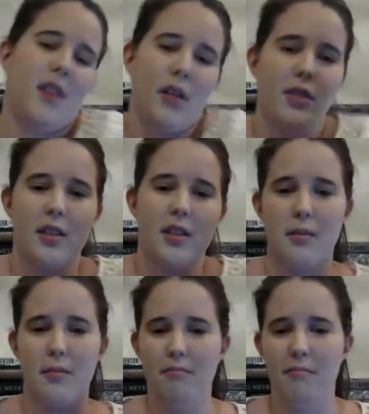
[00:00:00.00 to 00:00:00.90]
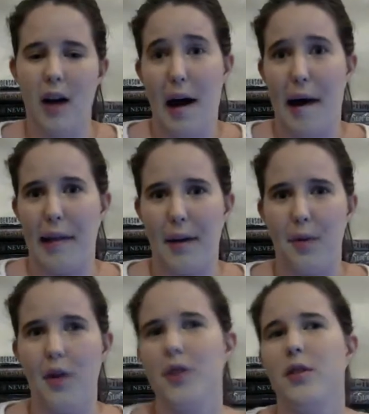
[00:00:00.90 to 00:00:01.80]
obviously I like
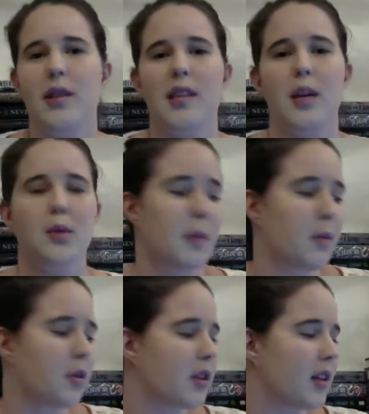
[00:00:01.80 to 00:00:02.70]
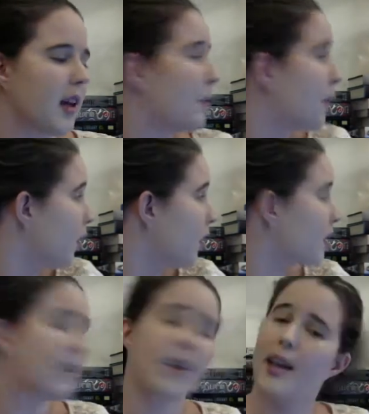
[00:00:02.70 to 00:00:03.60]
books, so I tell most people just to get me books.